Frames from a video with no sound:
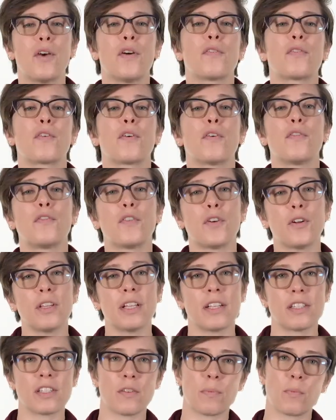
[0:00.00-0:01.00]
For a full
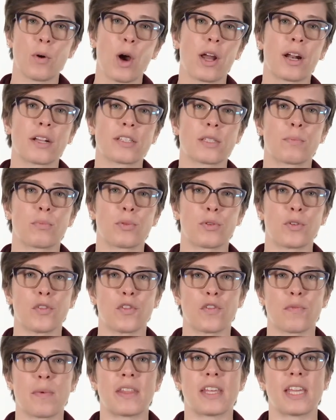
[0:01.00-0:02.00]
list of products
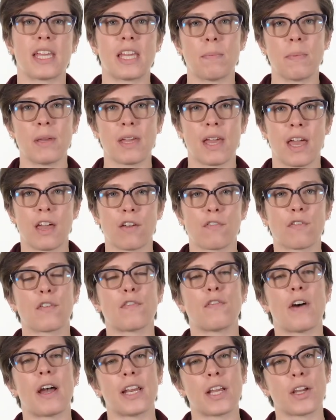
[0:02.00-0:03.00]
approved by the EPA for
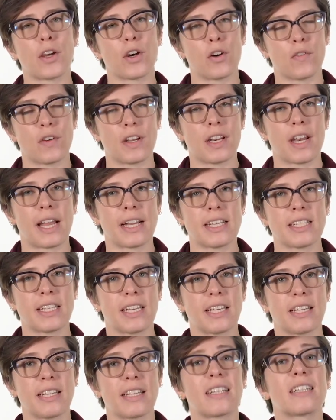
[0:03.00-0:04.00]
fighting
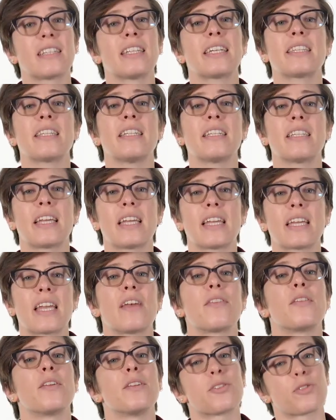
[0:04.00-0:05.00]
COVID-19, click the link
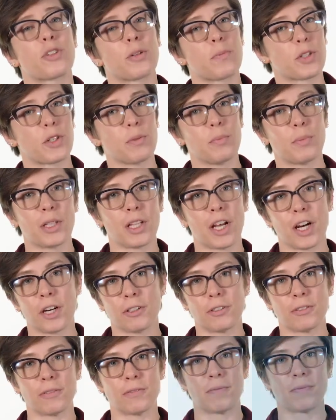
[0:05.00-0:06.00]
in the description
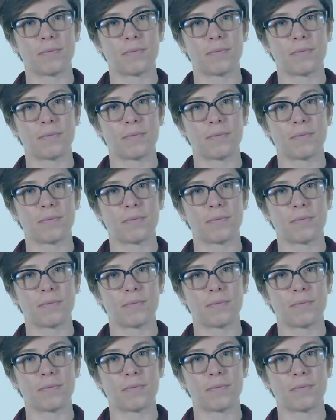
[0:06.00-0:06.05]
below.